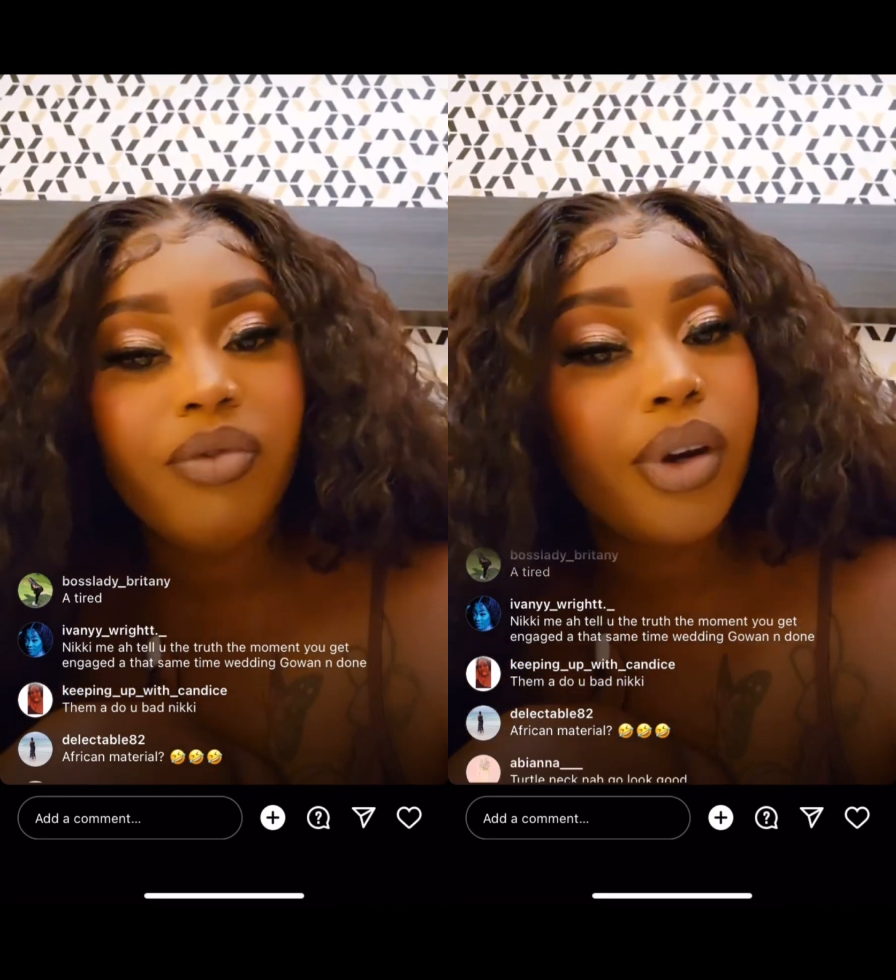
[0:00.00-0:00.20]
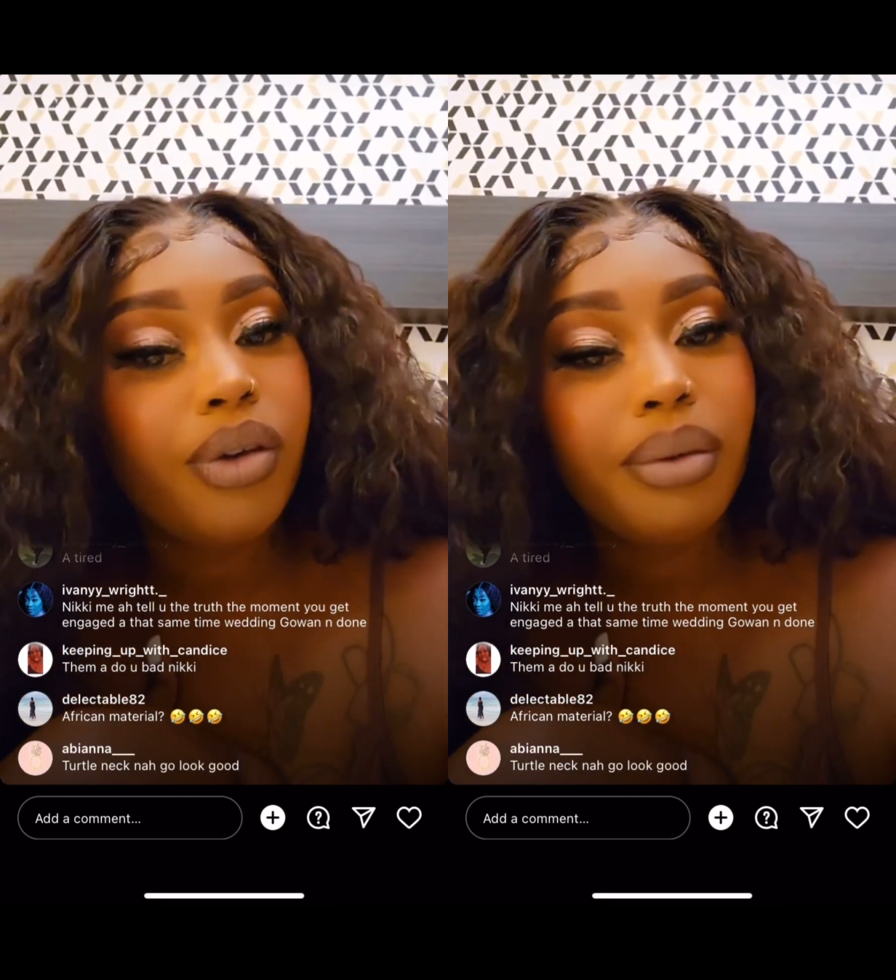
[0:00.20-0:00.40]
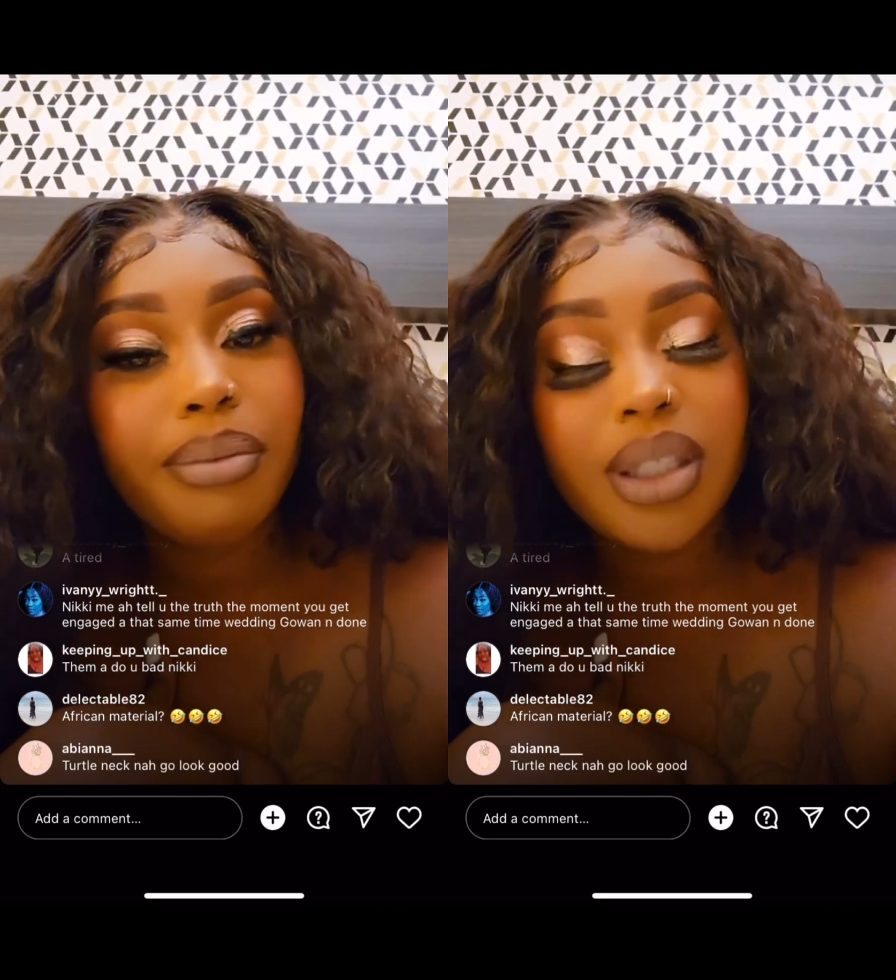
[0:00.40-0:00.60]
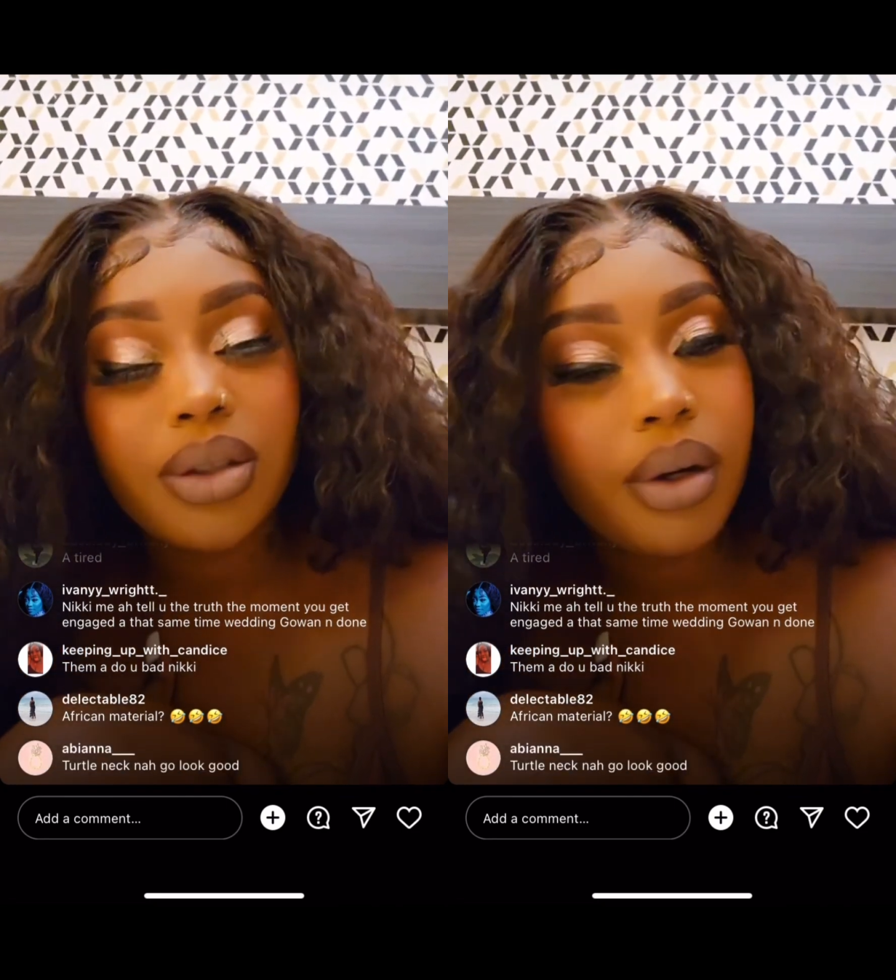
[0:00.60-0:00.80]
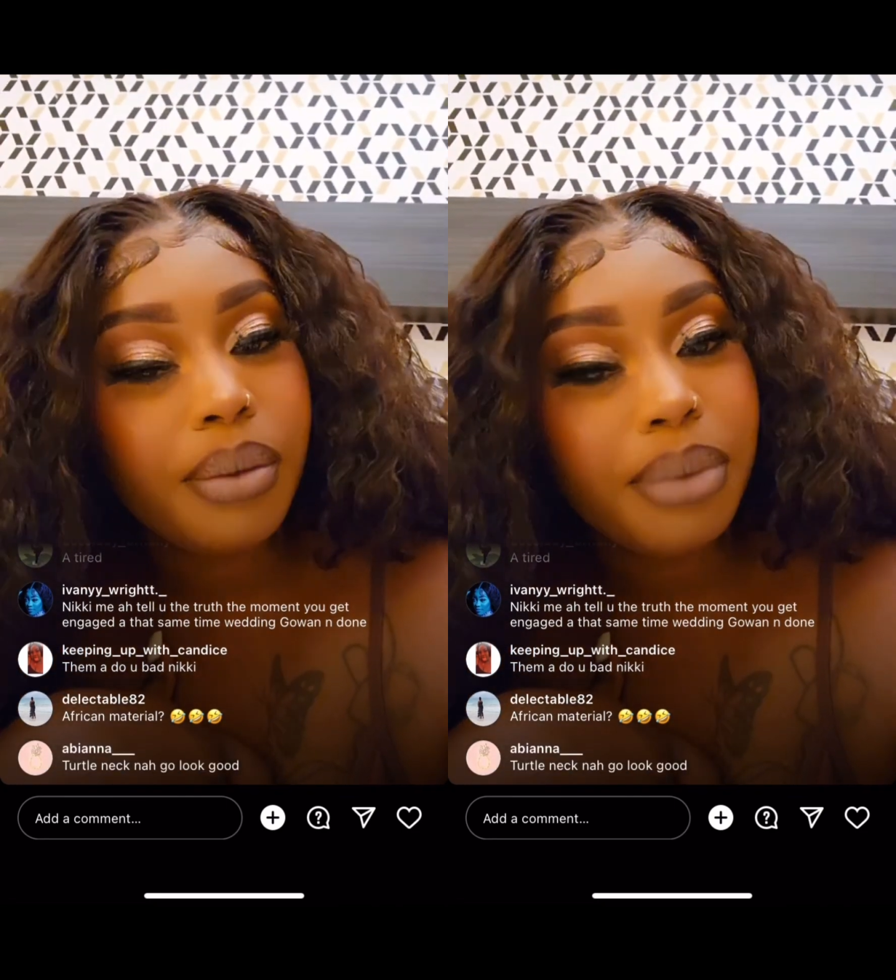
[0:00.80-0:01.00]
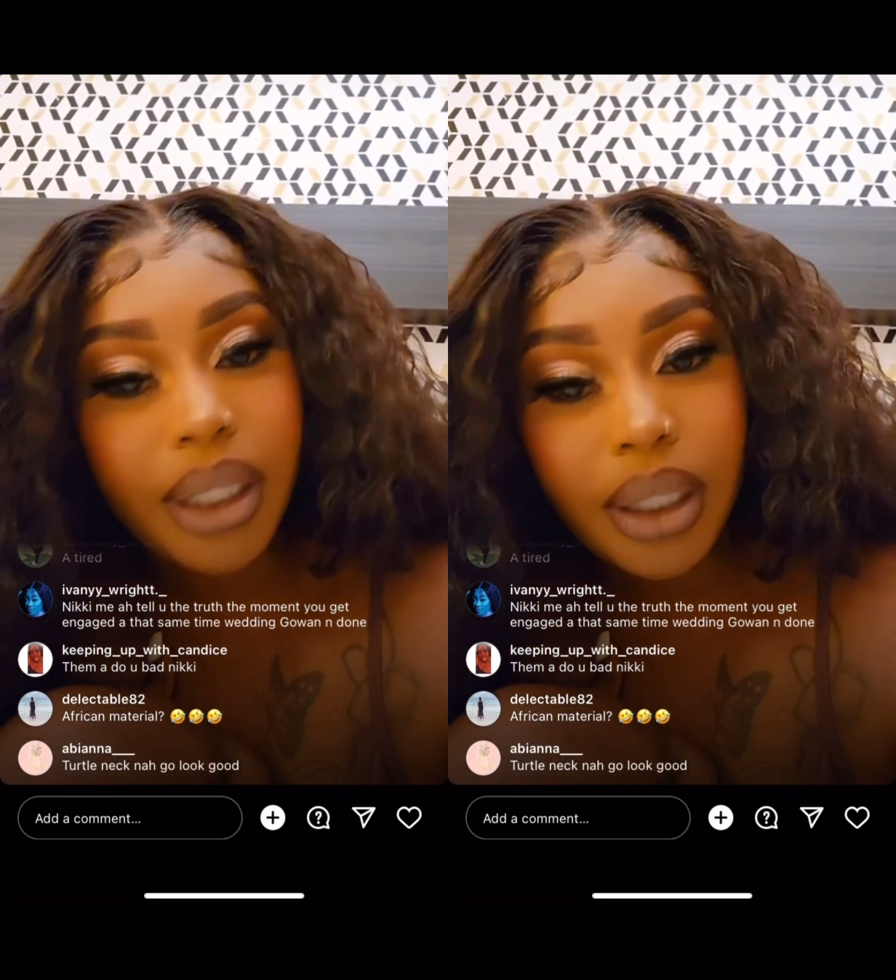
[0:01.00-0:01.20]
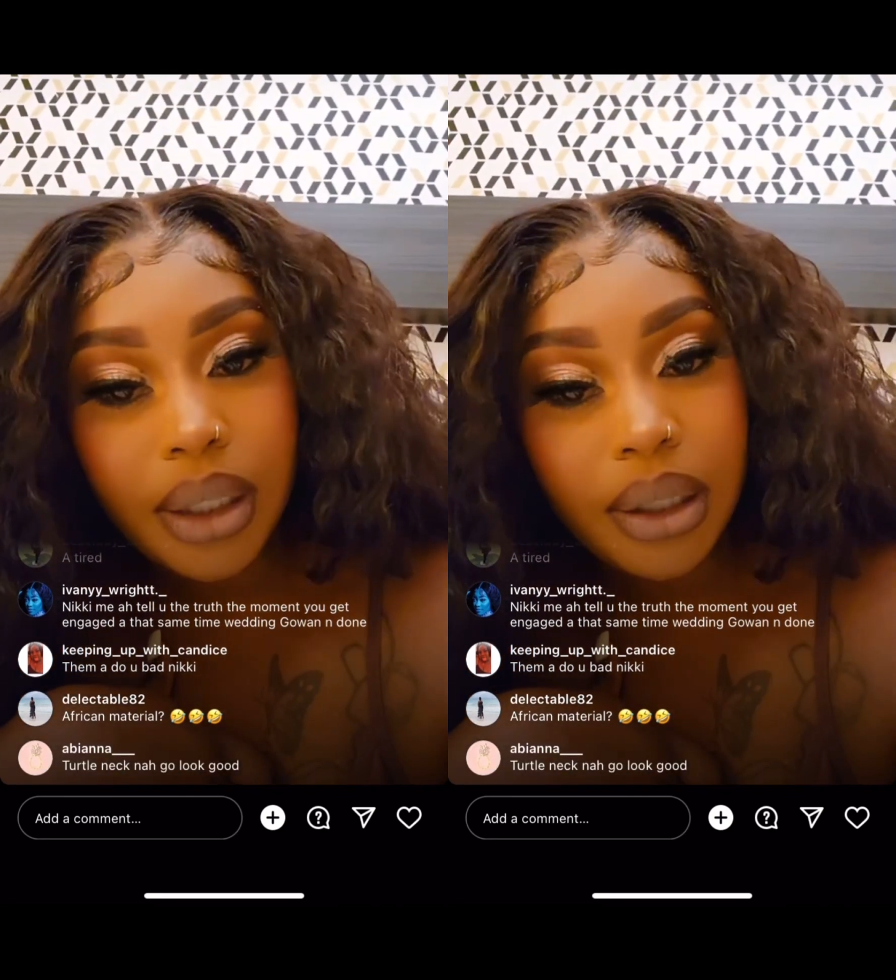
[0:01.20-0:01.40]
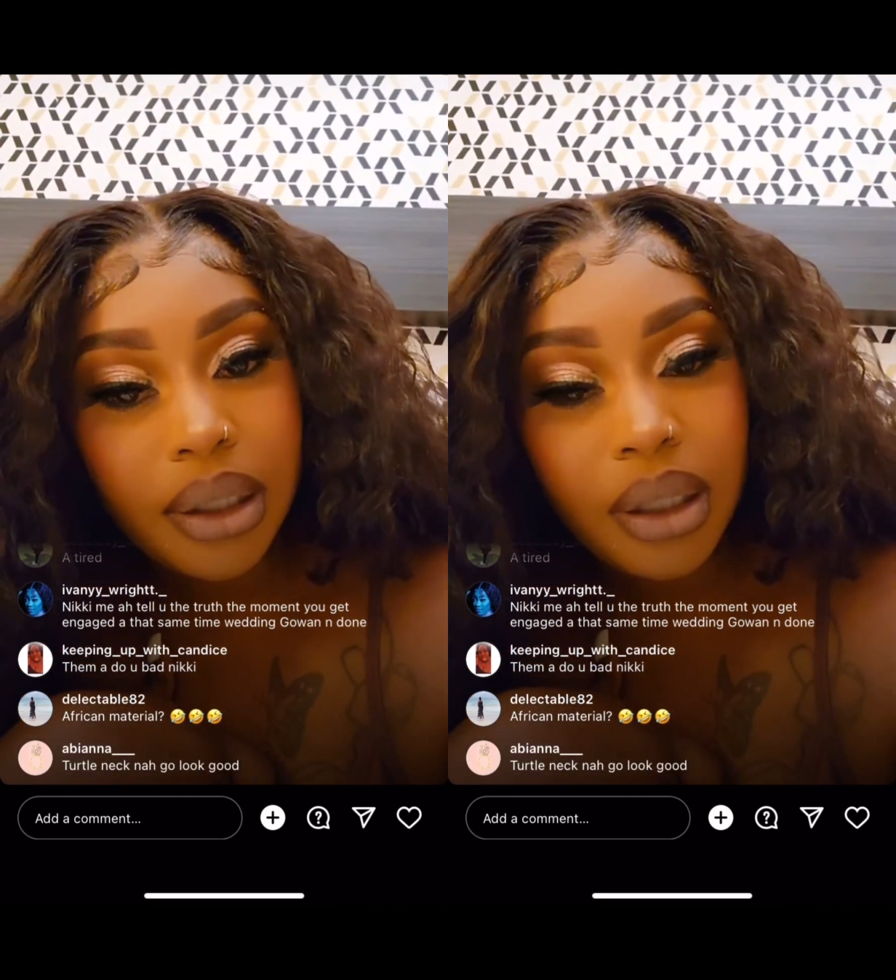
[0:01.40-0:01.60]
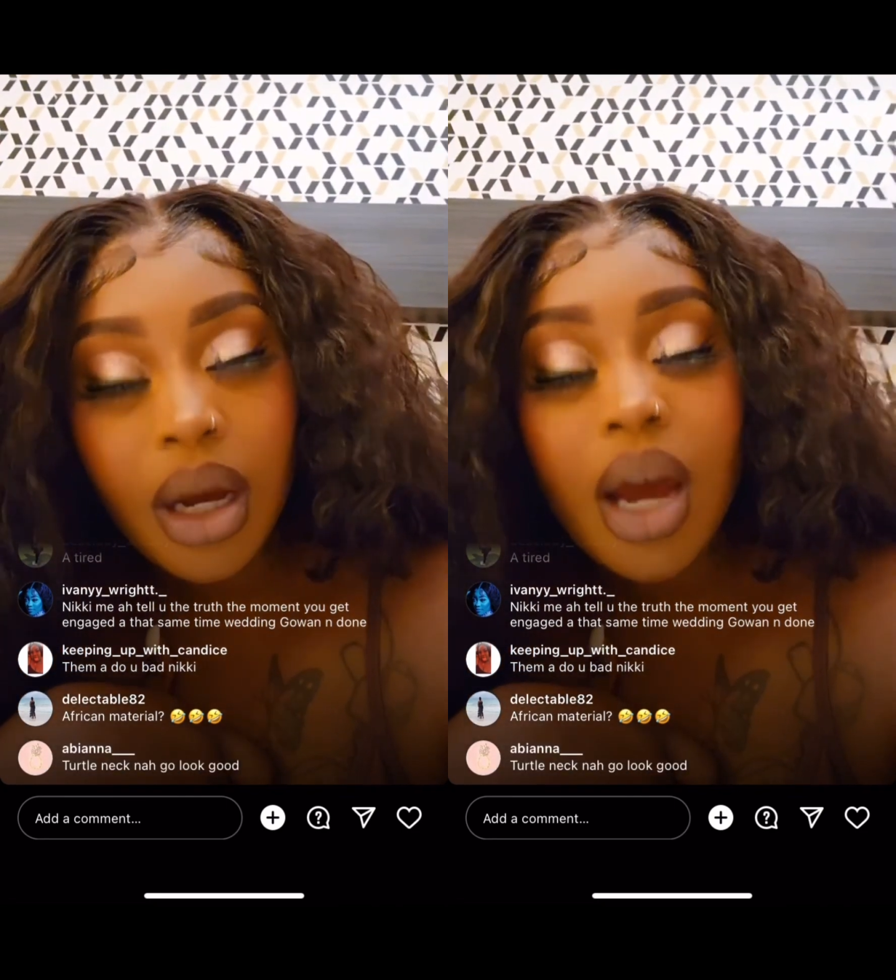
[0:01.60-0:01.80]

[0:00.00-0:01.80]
very miserably.